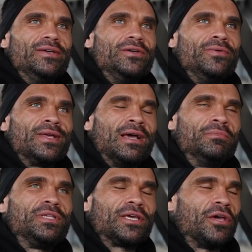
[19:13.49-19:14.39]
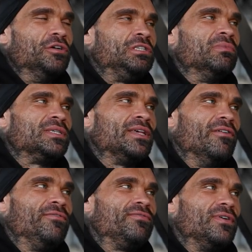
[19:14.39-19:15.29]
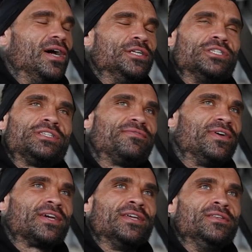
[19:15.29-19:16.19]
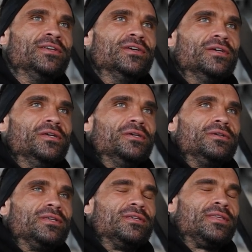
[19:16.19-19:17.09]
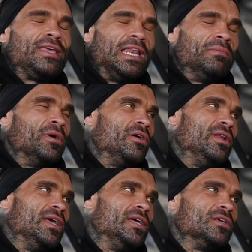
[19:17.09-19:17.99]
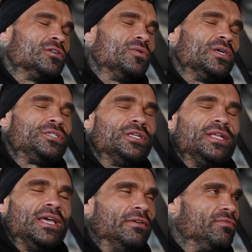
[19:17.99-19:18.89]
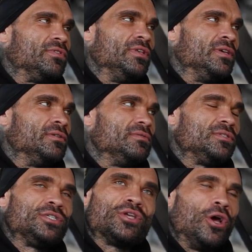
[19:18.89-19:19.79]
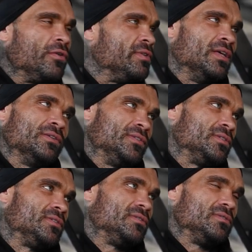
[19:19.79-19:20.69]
when it comes to like coaching myself, I just fucking get in my own head and question everything. Just over-analysis.